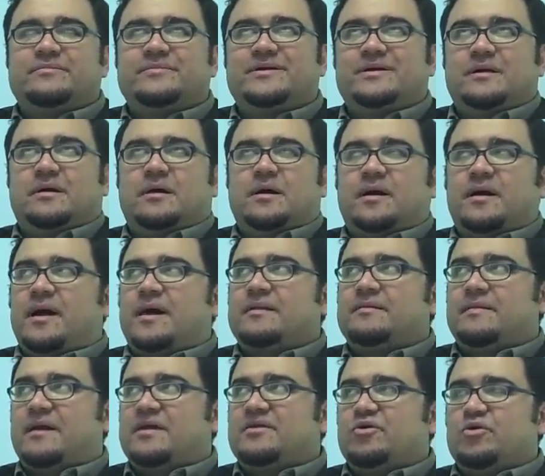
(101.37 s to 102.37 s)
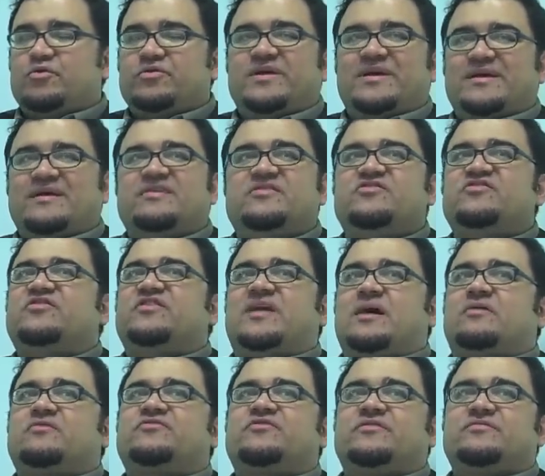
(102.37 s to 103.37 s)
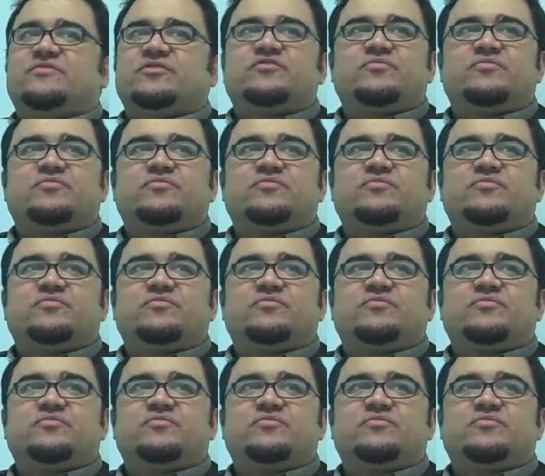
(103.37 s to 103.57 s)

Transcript: You know, I, I know the ins and outs of